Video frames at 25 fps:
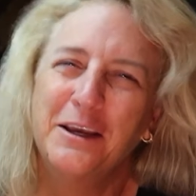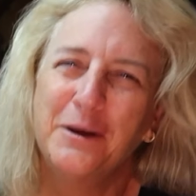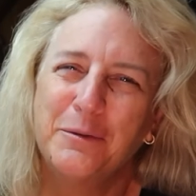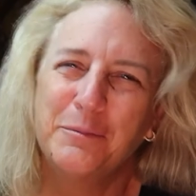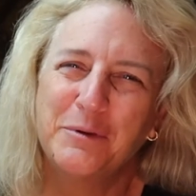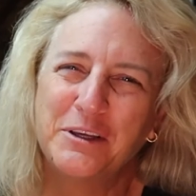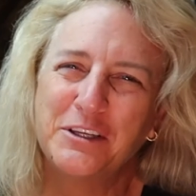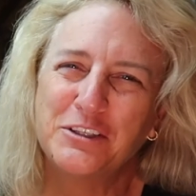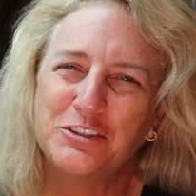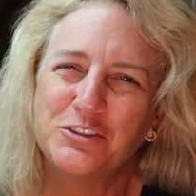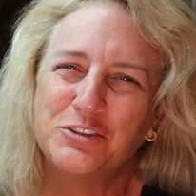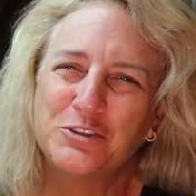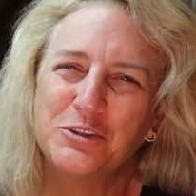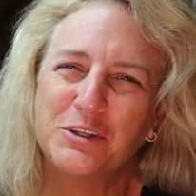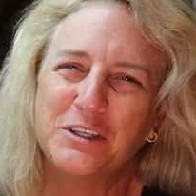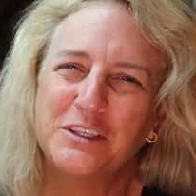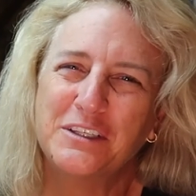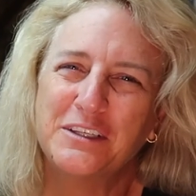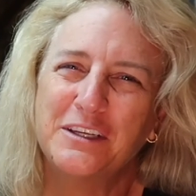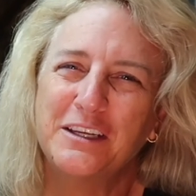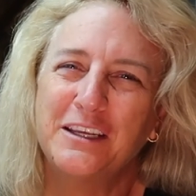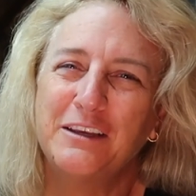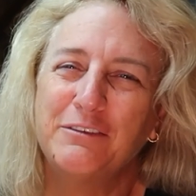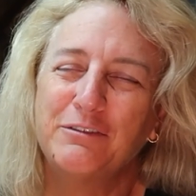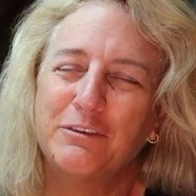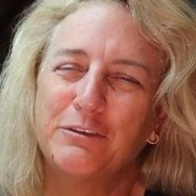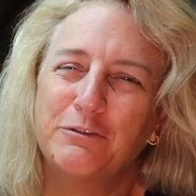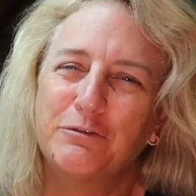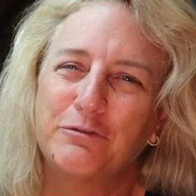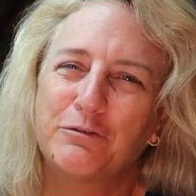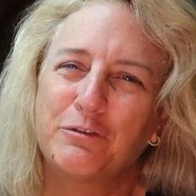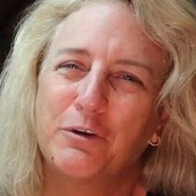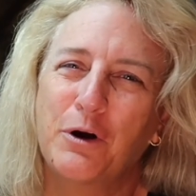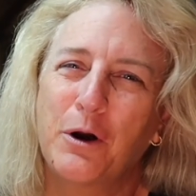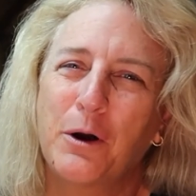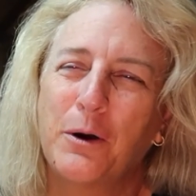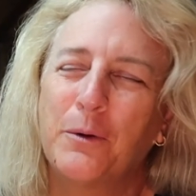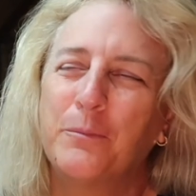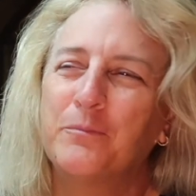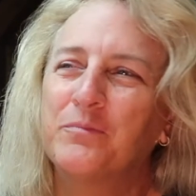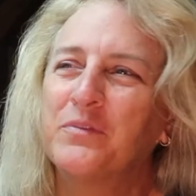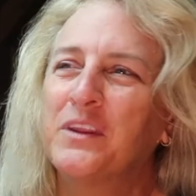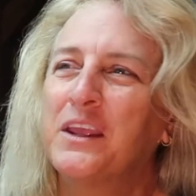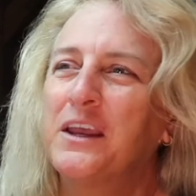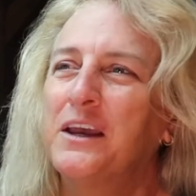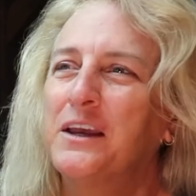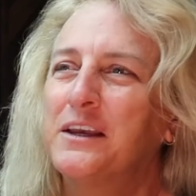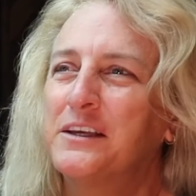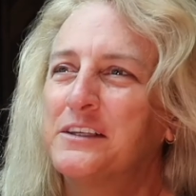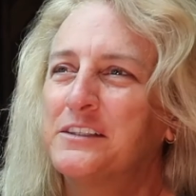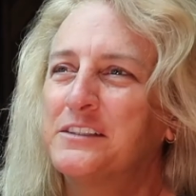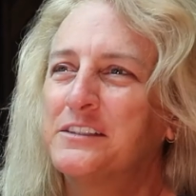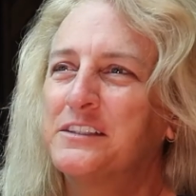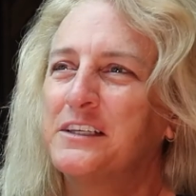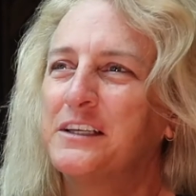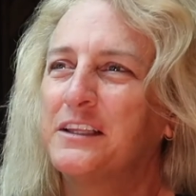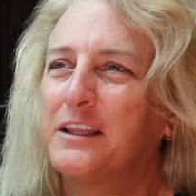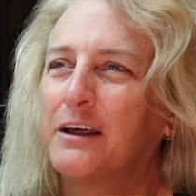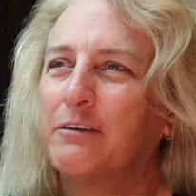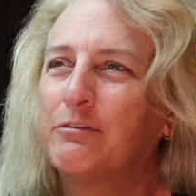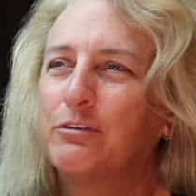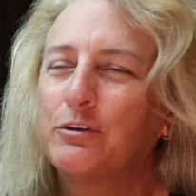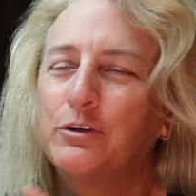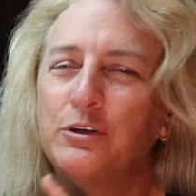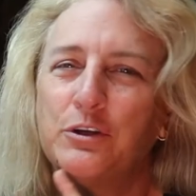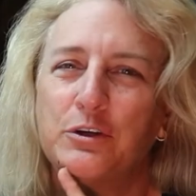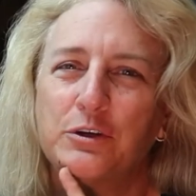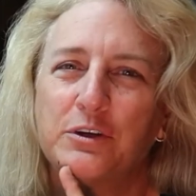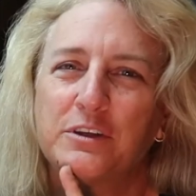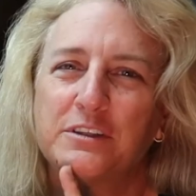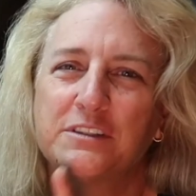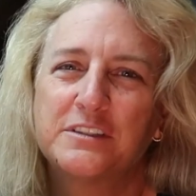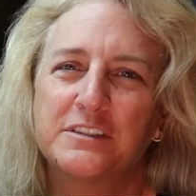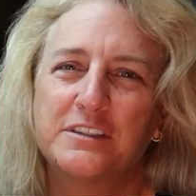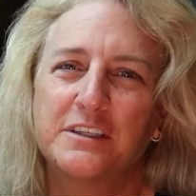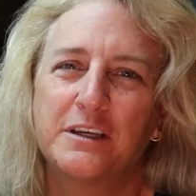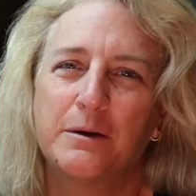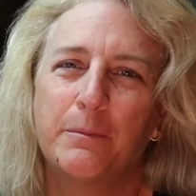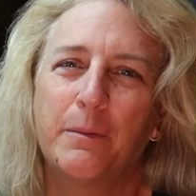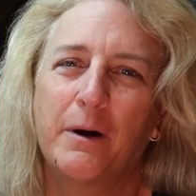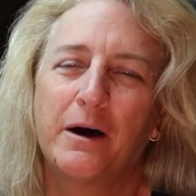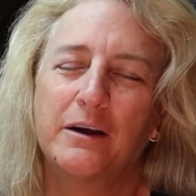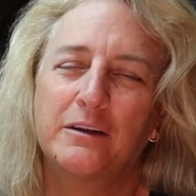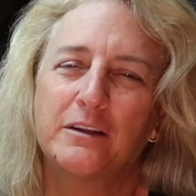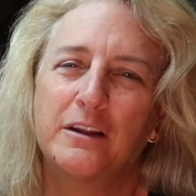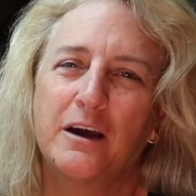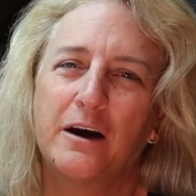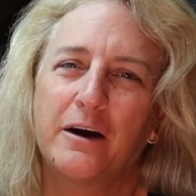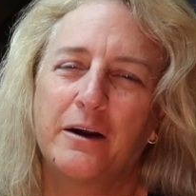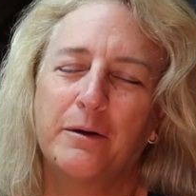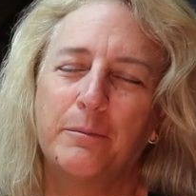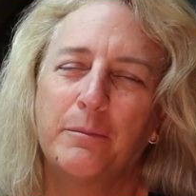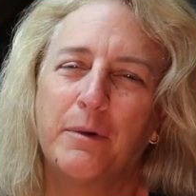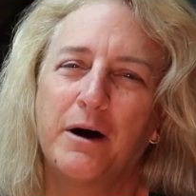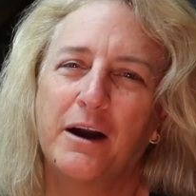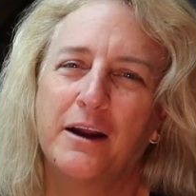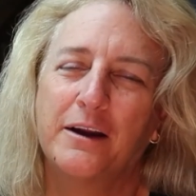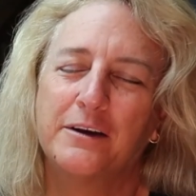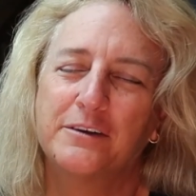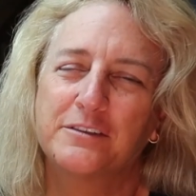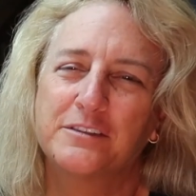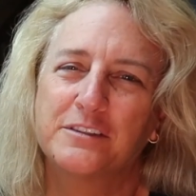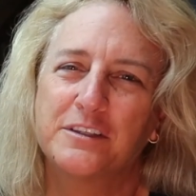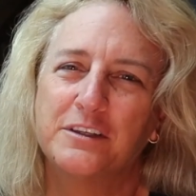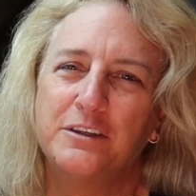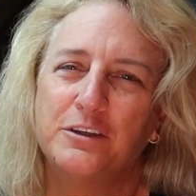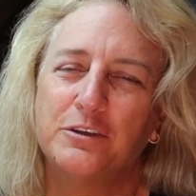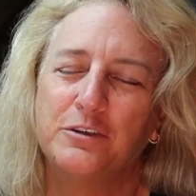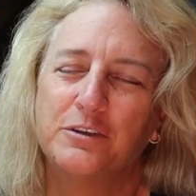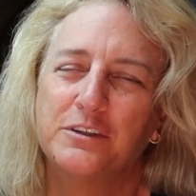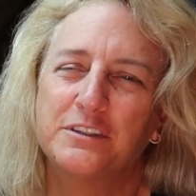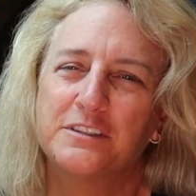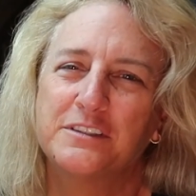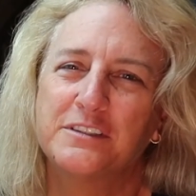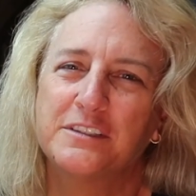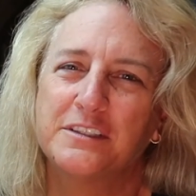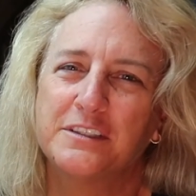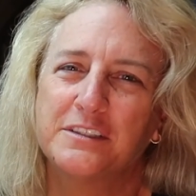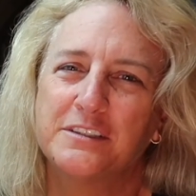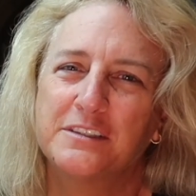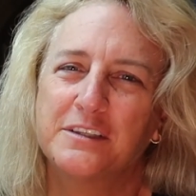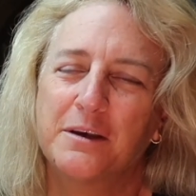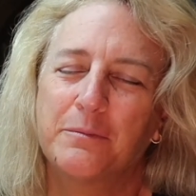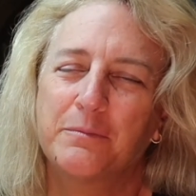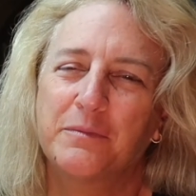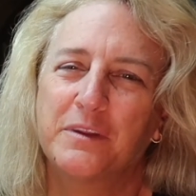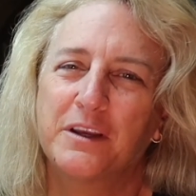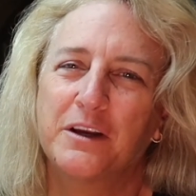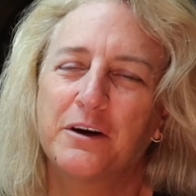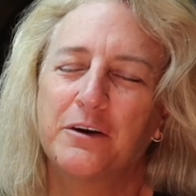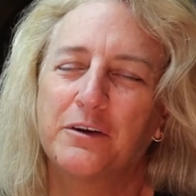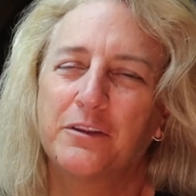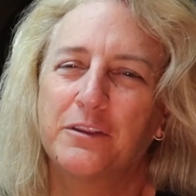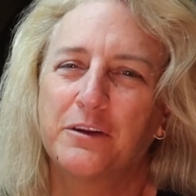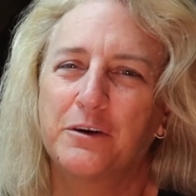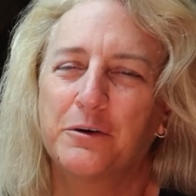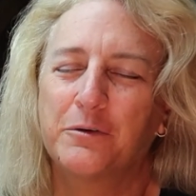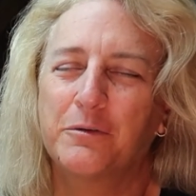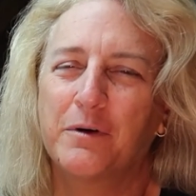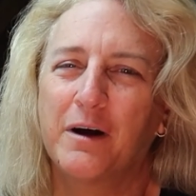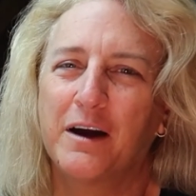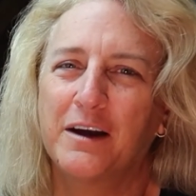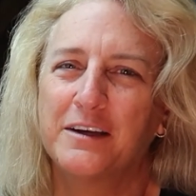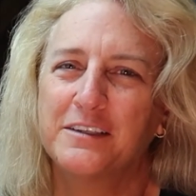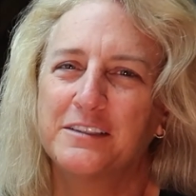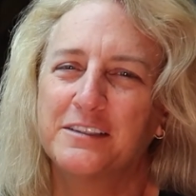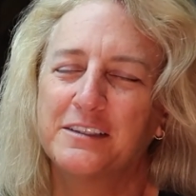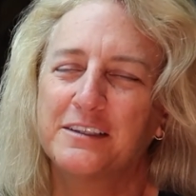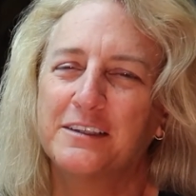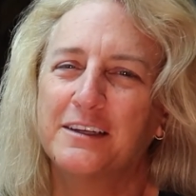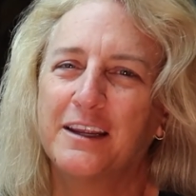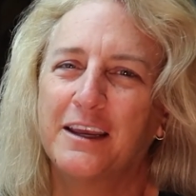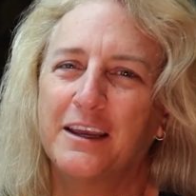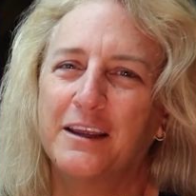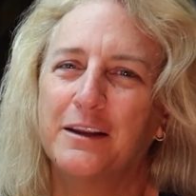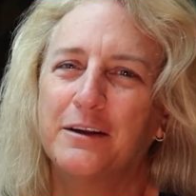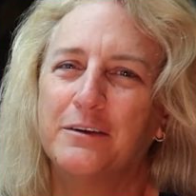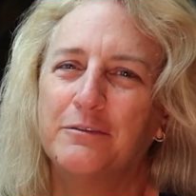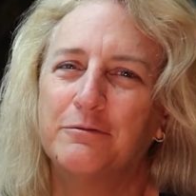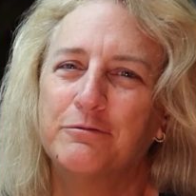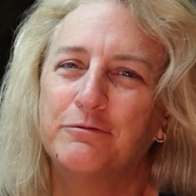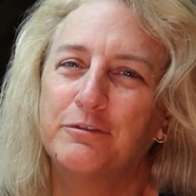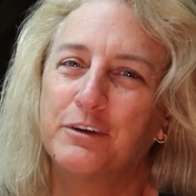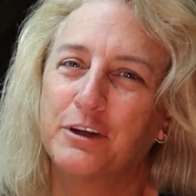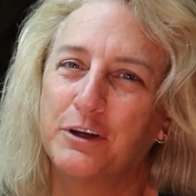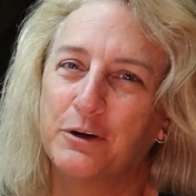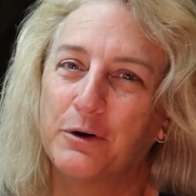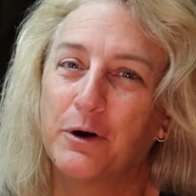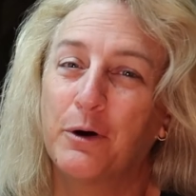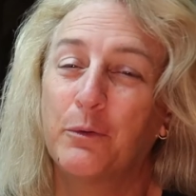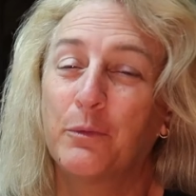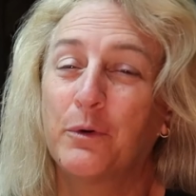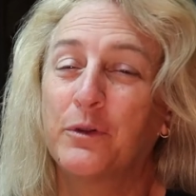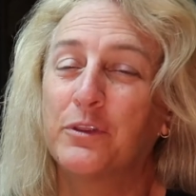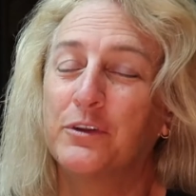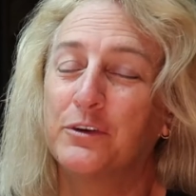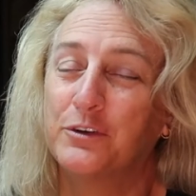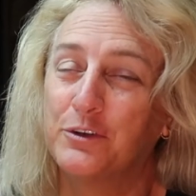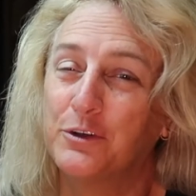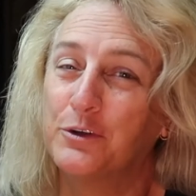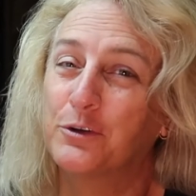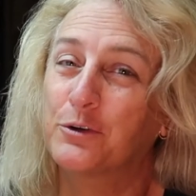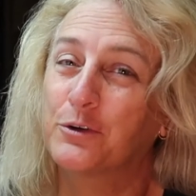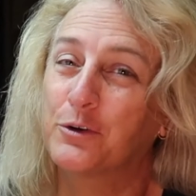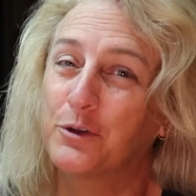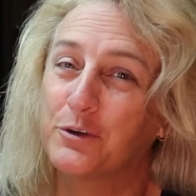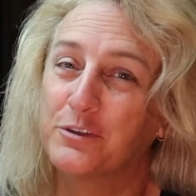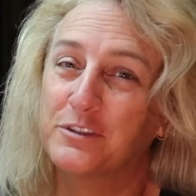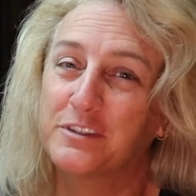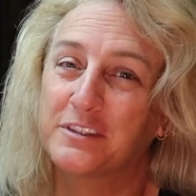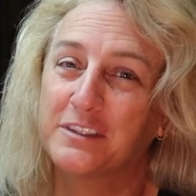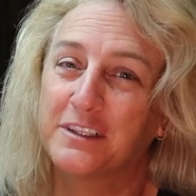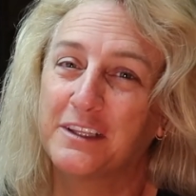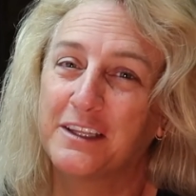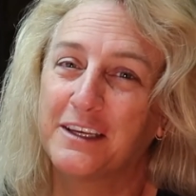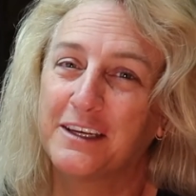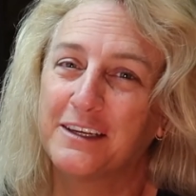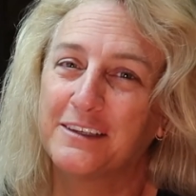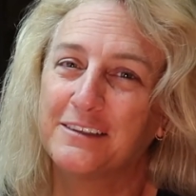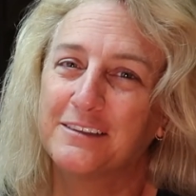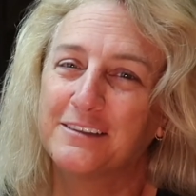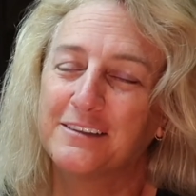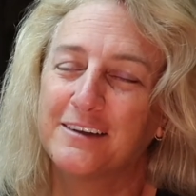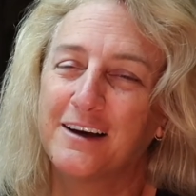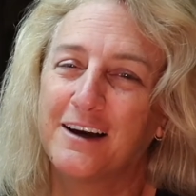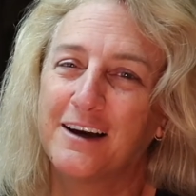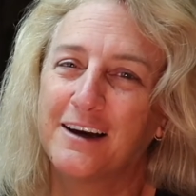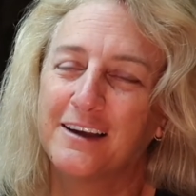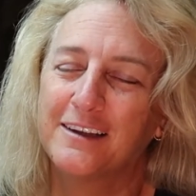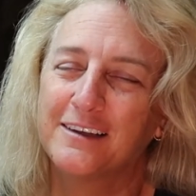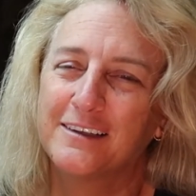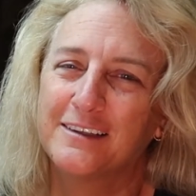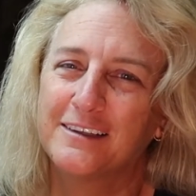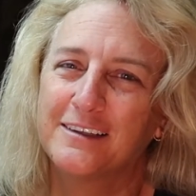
because you can, even from sea level, you can see about 9 miles and you can see something on the horizon and figure out whether you're close to land or not.